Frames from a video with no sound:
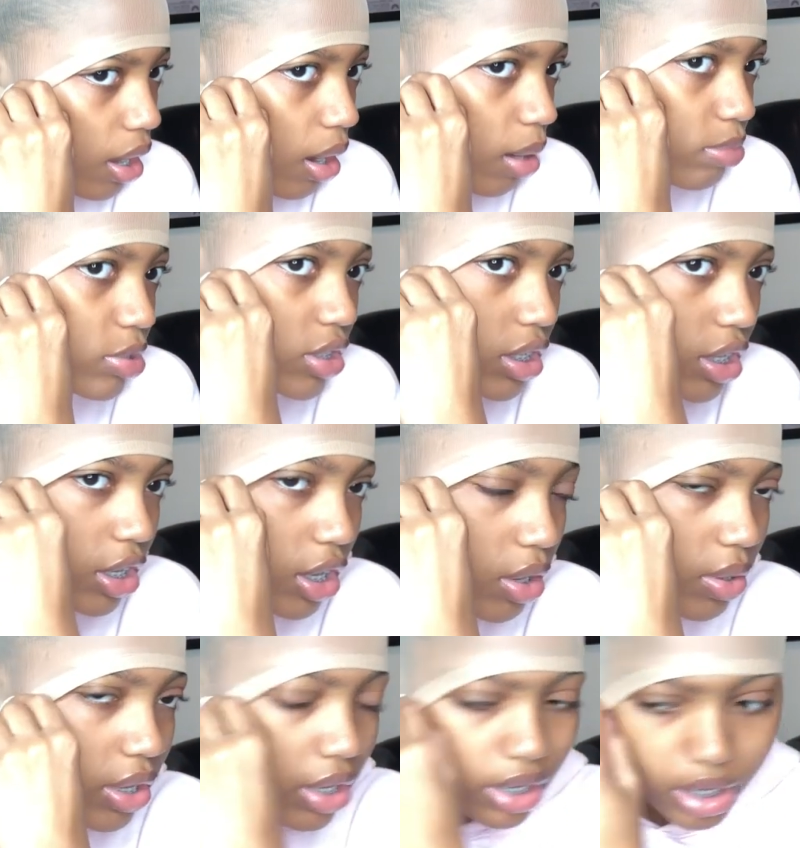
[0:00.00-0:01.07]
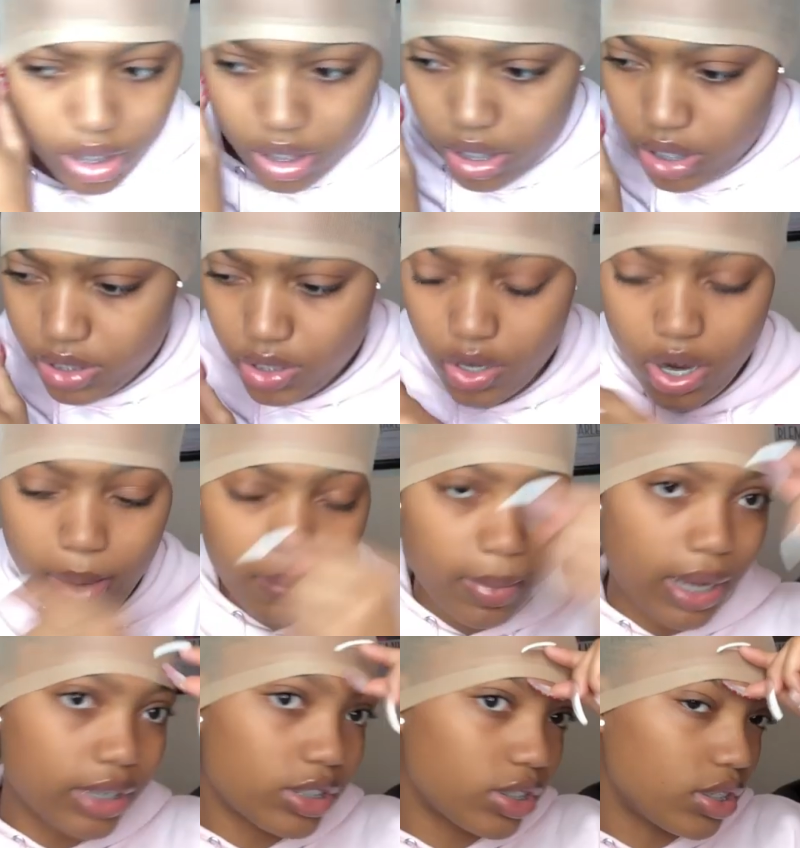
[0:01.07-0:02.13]
I'm just gonna go in like this, or I'm
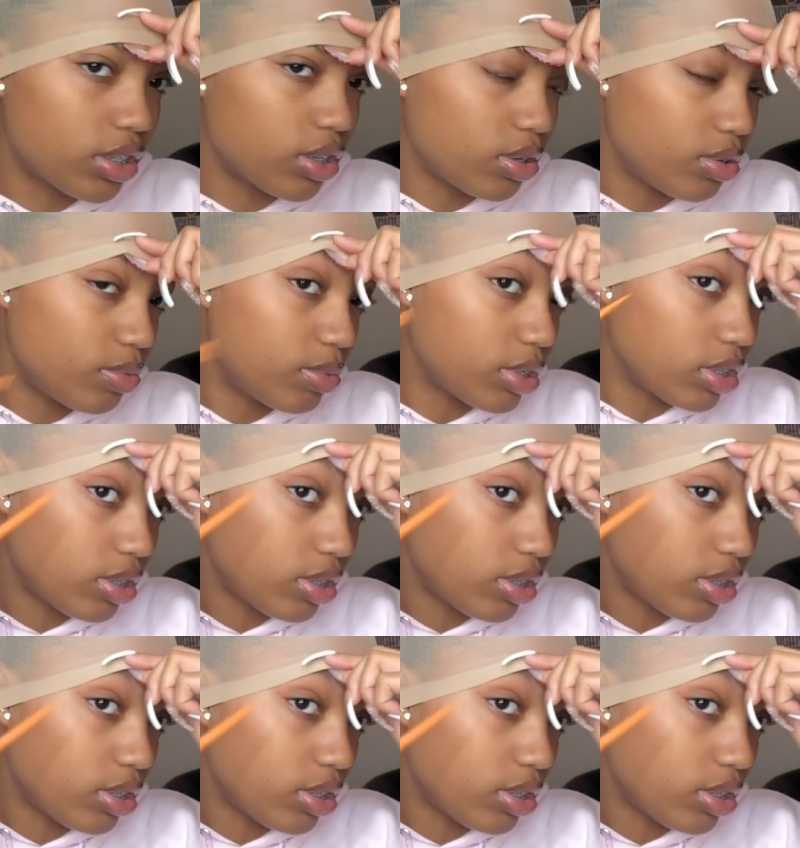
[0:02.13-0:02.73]
actually gonna go in with the